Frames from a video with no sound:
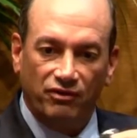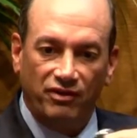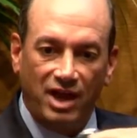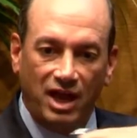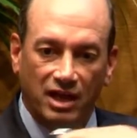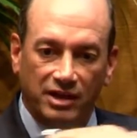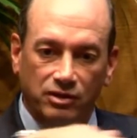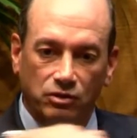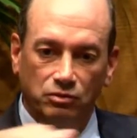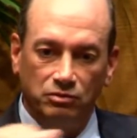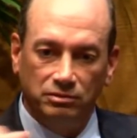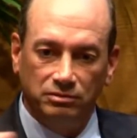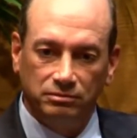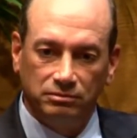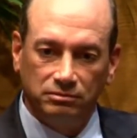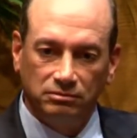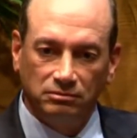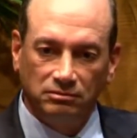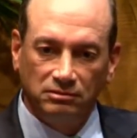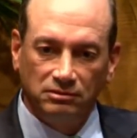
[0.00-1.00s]
value,
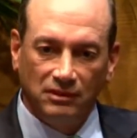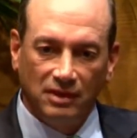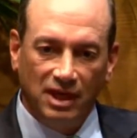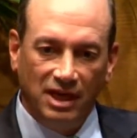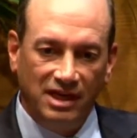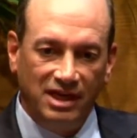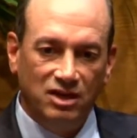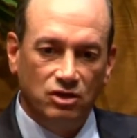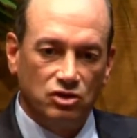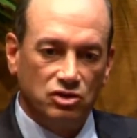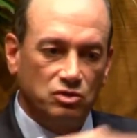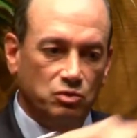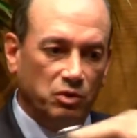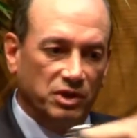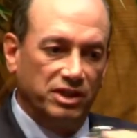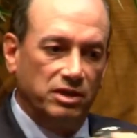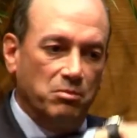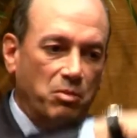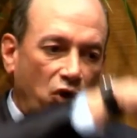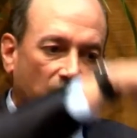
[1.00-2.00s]
and here's
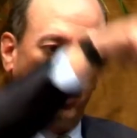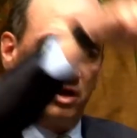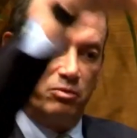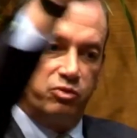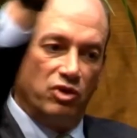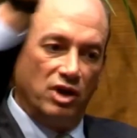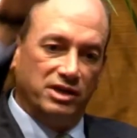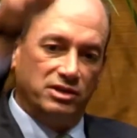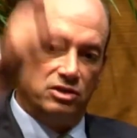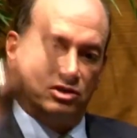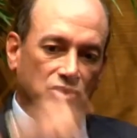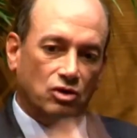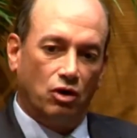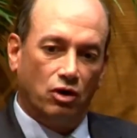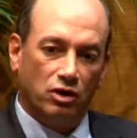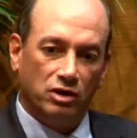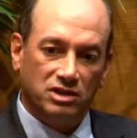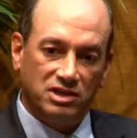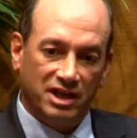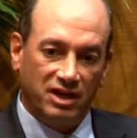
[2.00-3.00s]
what the market prices
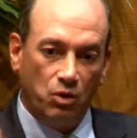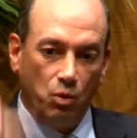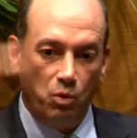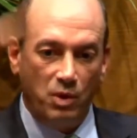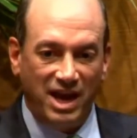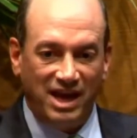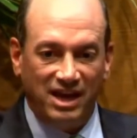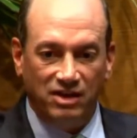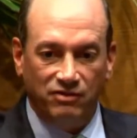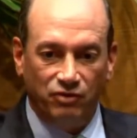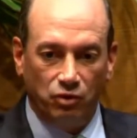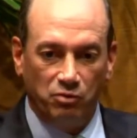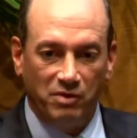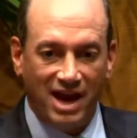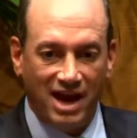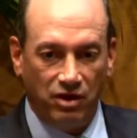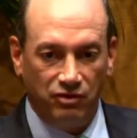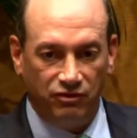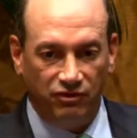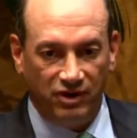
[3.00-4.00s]
are. It's like a wave
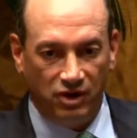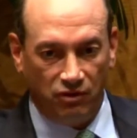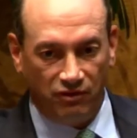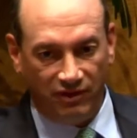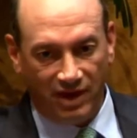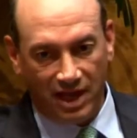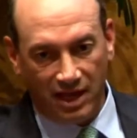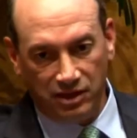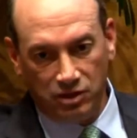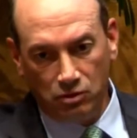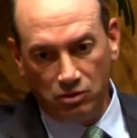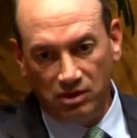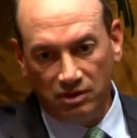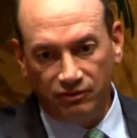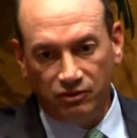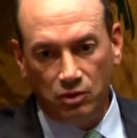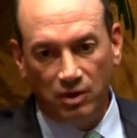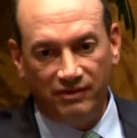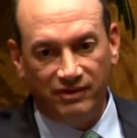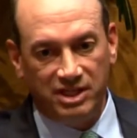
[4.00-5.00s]
around fair value. And
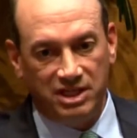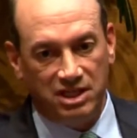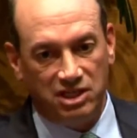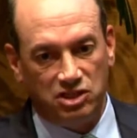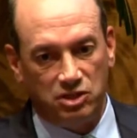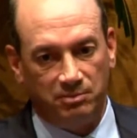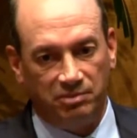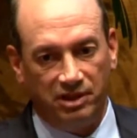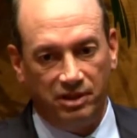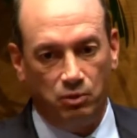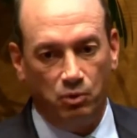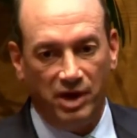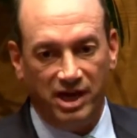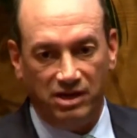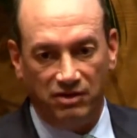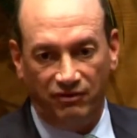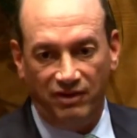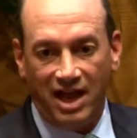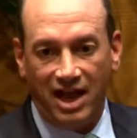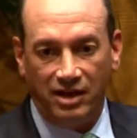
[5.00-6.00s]
if you have a disciplined way
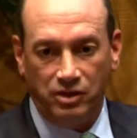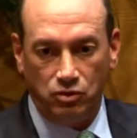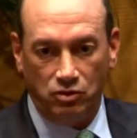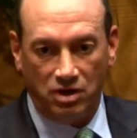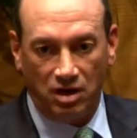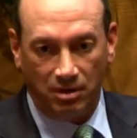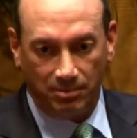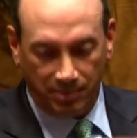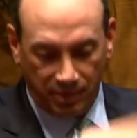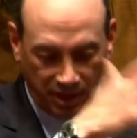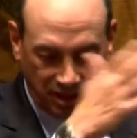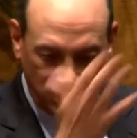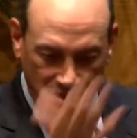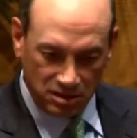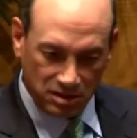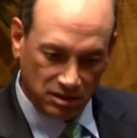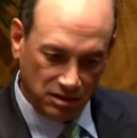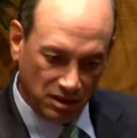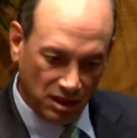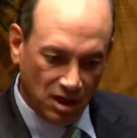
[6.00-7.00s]
to value
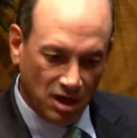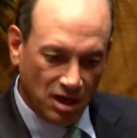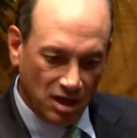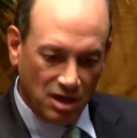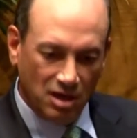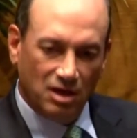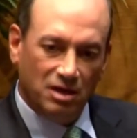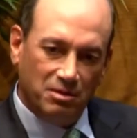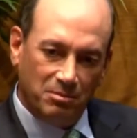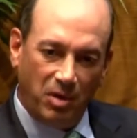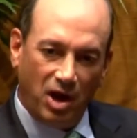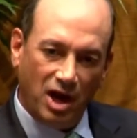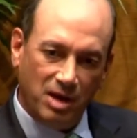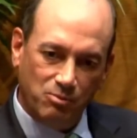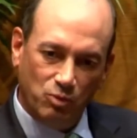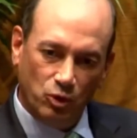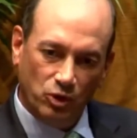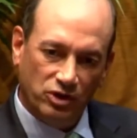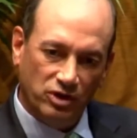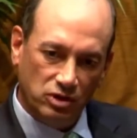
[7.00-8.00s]
companies and buy
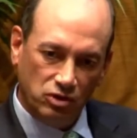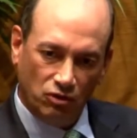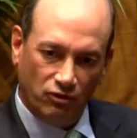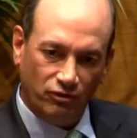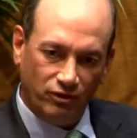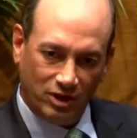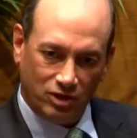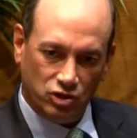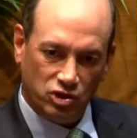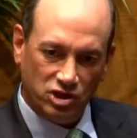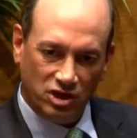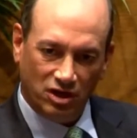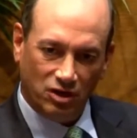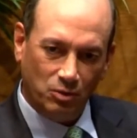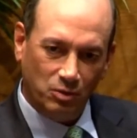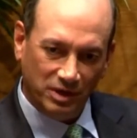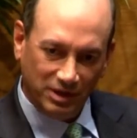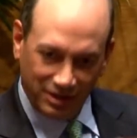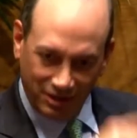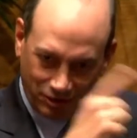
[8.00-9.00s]
more than your fair share
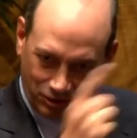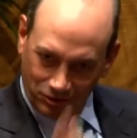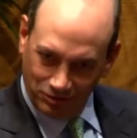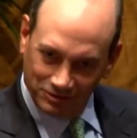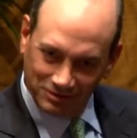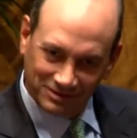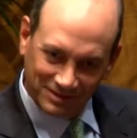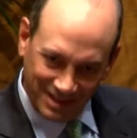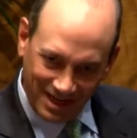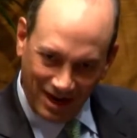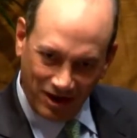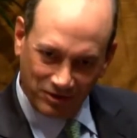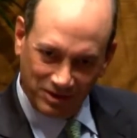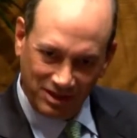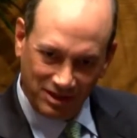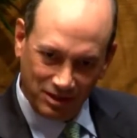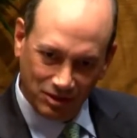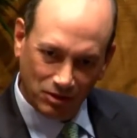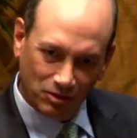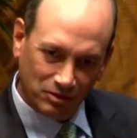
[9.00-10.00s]
when they're down
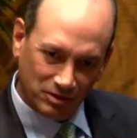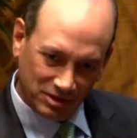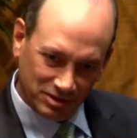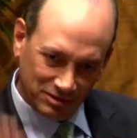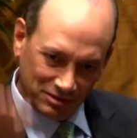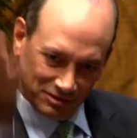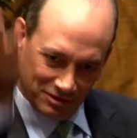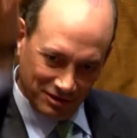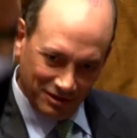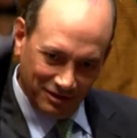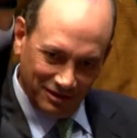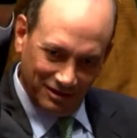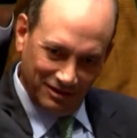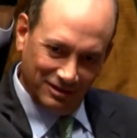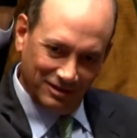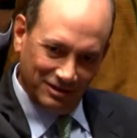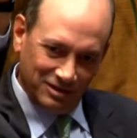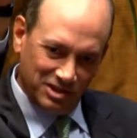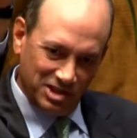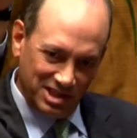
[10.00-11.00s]
here, and
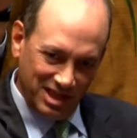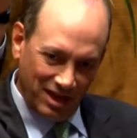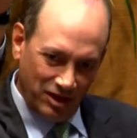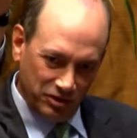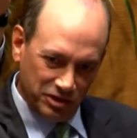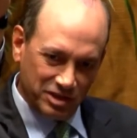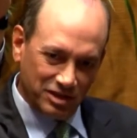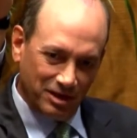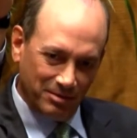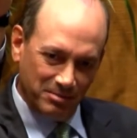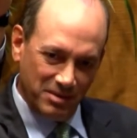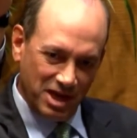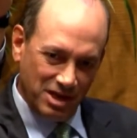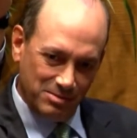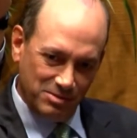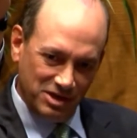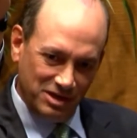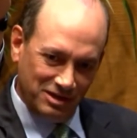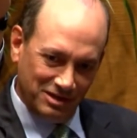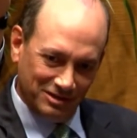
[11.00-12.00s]
sell some
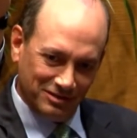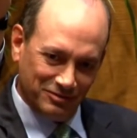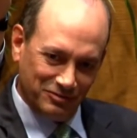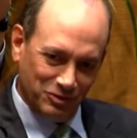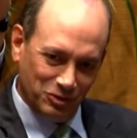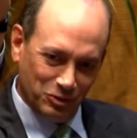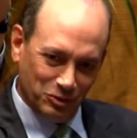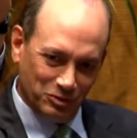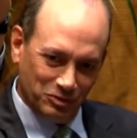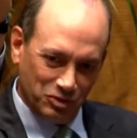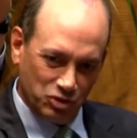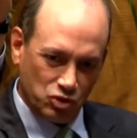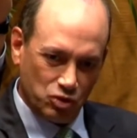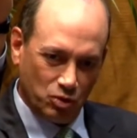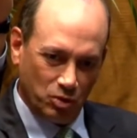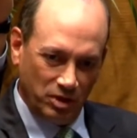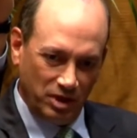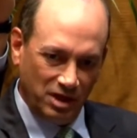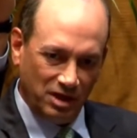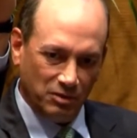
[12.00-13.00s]
maybe if you're
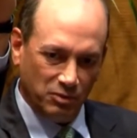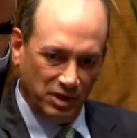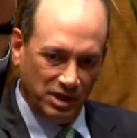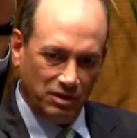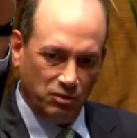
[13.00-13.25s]
shorting,